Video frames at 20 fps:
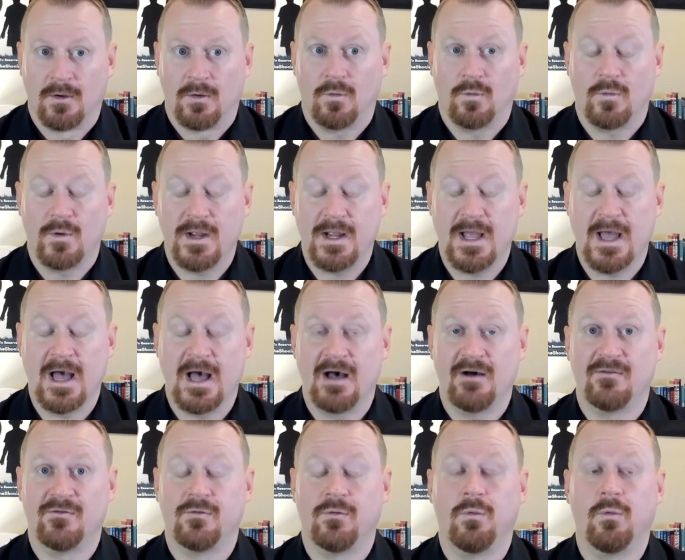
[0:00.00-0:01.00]
we
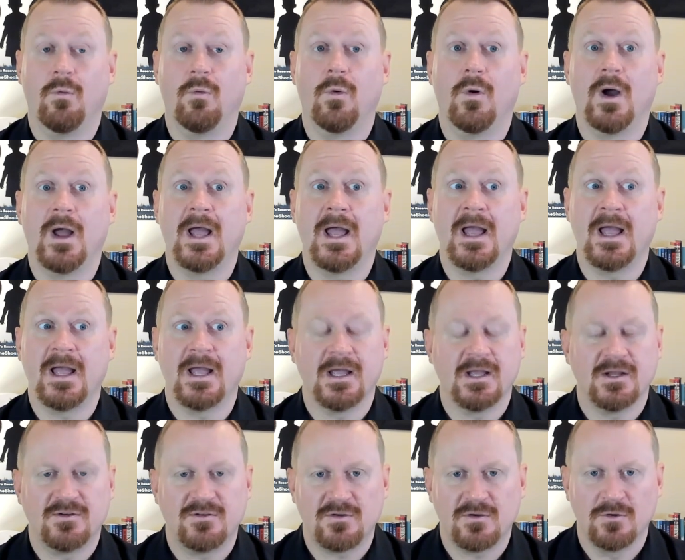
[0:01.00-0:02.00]
have
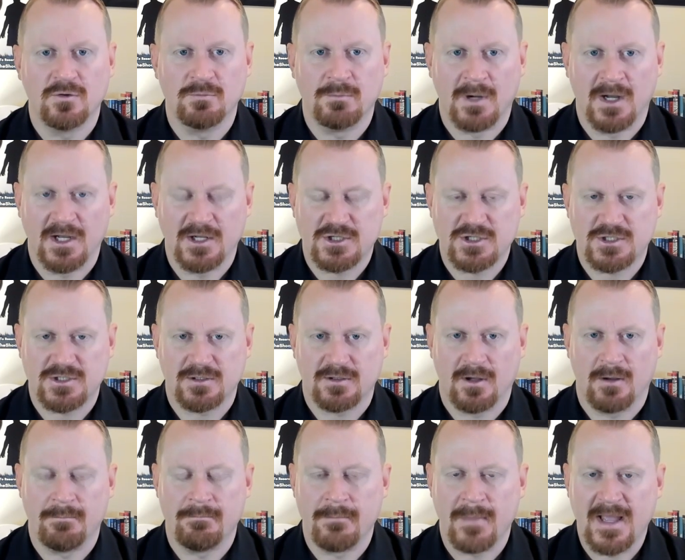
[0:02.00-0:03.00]
way too much
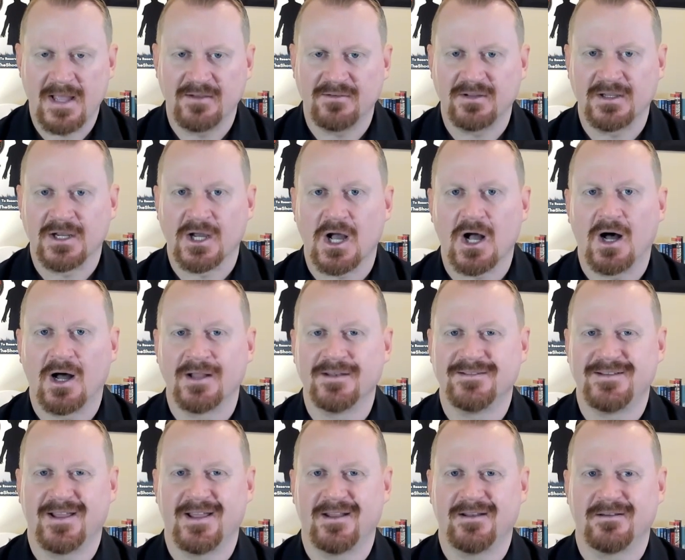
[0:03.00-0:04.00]
amazing
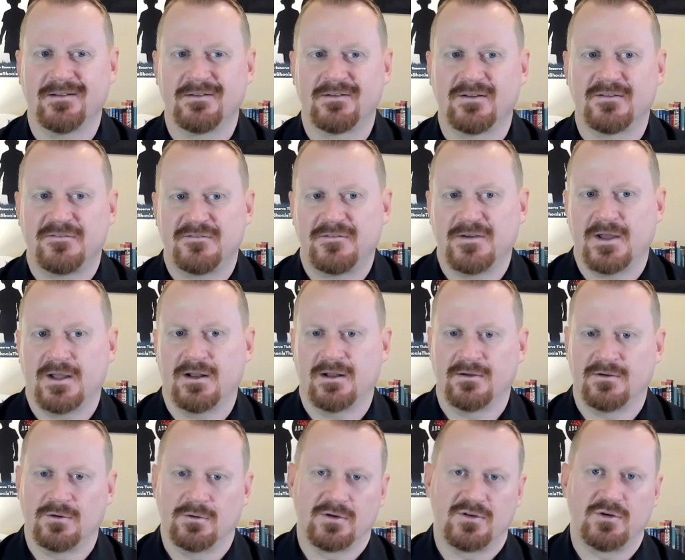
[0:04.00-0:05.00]
content to fit
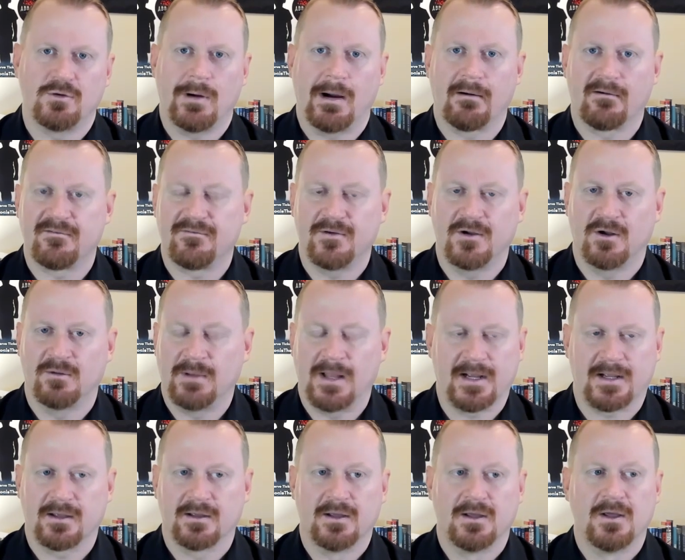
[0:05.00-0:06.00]
into a 2-hour film.
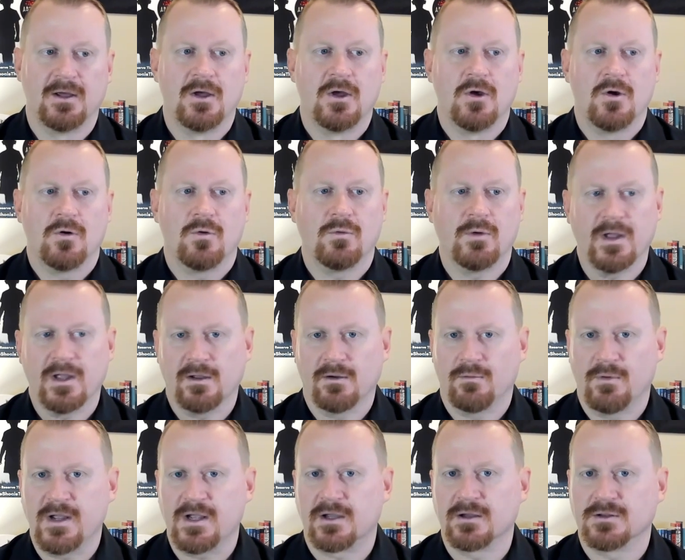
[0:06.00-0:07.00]
Like
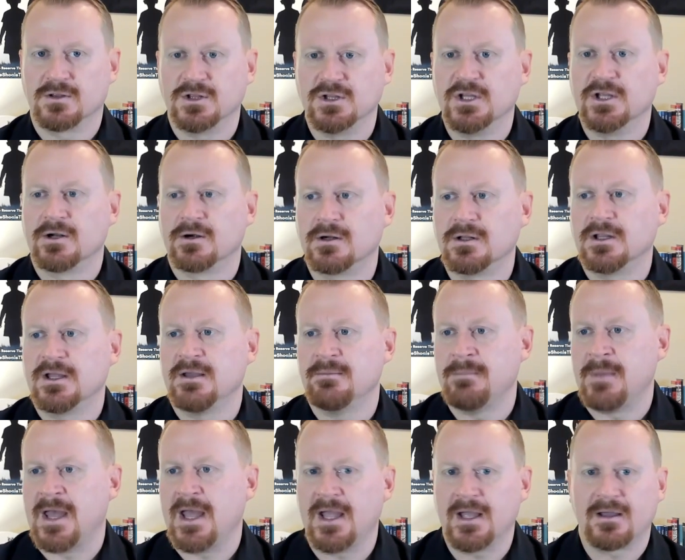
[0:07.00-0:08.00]
we could literally
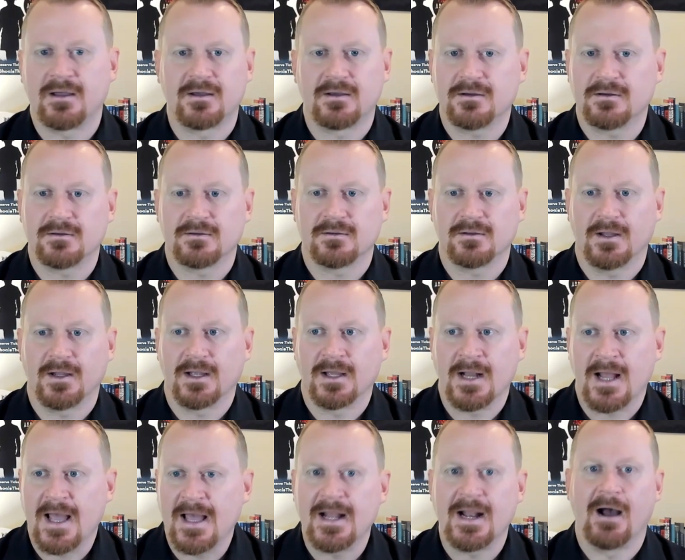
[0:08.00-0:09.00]
make like
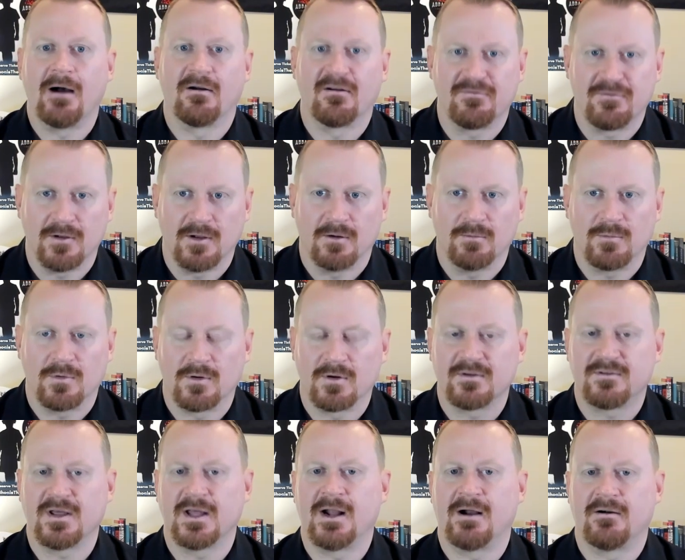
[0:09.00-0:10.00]
an 8-hour film or
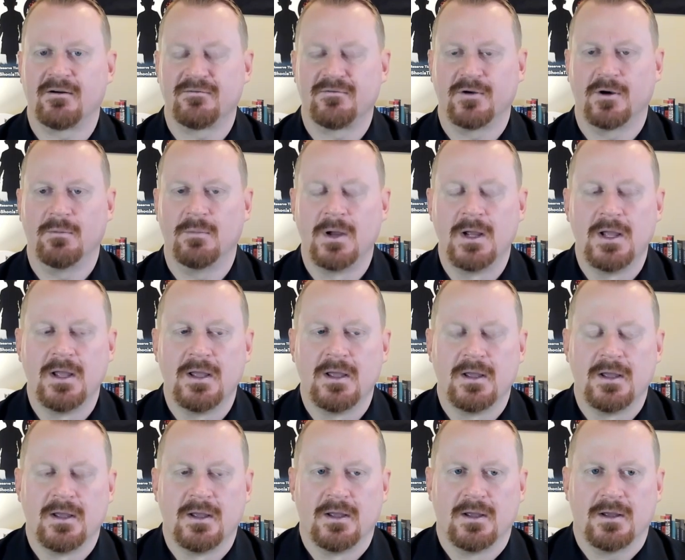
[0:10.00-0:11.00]
a 10-hour film.
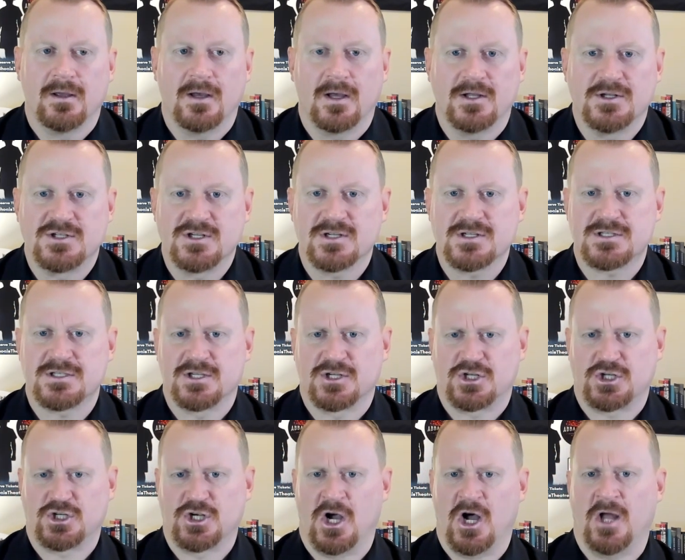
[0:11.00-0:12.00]
Just the
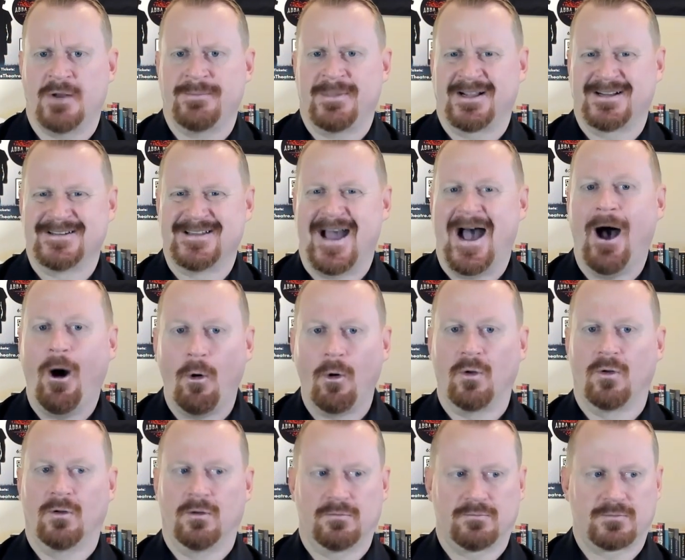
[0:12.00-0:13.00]
Sean
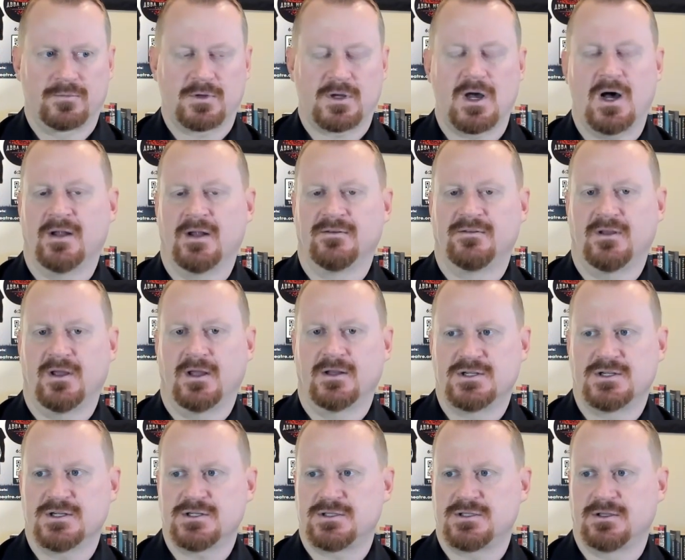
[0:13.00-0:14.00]
McDowell content,
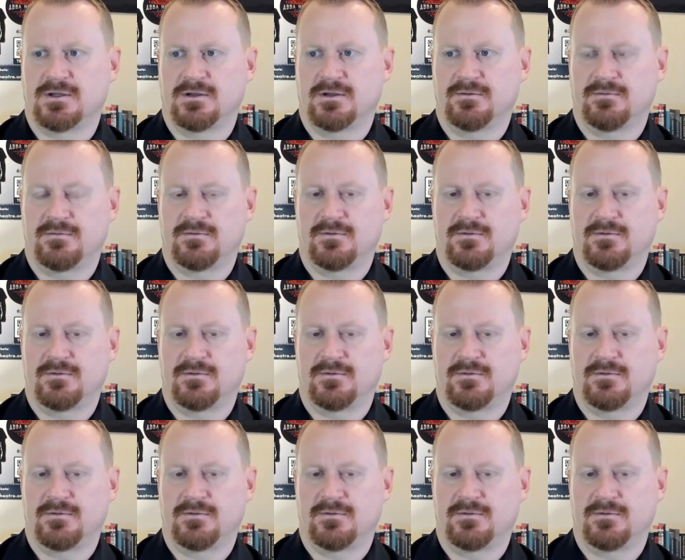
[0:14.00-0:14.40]
just the